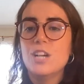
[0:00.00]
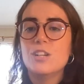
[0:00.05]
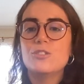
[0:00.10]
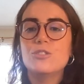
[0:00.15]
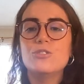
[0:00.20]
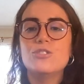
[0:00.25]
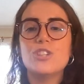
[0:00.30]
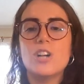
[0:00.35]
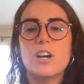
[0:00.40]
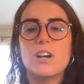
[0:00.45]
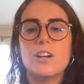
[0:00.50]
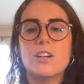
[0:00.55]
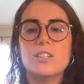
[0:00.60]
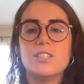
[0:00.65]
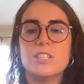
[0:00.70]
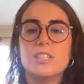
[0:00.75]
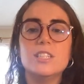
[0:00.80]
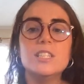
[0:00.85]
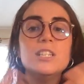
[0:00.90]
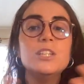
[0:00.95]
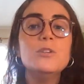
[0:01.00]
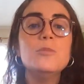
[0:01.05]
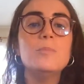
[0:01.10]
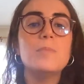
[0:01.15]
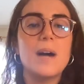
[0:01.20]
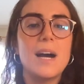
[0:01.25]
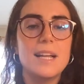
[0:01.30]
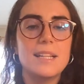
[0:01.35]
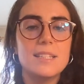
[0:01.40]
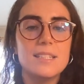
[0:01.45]
to chart new
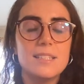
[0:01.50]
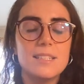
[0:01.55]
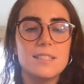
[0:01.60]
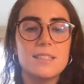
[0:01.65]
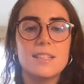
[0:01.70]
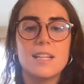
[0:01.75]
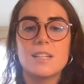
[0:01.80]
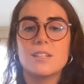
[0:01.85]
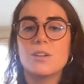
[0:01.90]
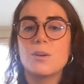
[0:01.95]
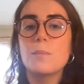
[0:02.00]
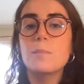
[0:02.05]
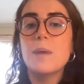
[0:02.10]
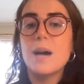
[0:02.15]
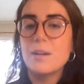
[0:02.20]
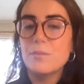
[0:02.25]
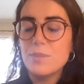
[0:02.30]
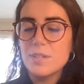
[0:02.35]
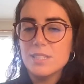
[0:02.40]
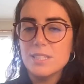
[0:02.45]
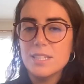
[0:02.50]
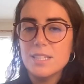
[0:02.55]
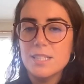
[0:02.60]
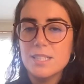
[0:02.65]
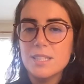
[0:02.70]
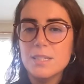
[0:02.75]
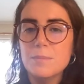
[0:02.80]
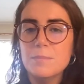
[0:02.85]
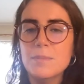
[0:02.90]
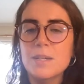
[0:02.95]
paths that combat
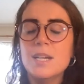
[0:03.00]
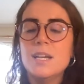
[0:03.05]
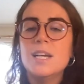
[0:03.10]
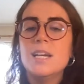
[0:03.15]
racism